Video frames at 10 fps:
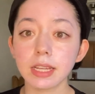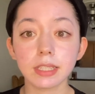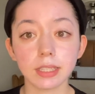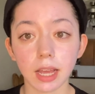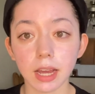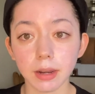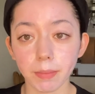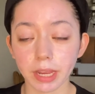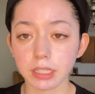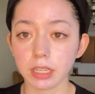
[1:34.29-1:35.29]
Sun
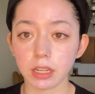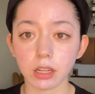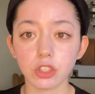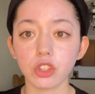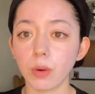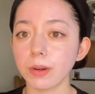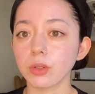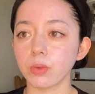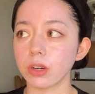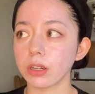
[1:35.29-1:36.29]
makes it so much
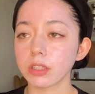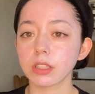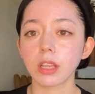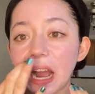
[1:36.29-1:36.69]
worse.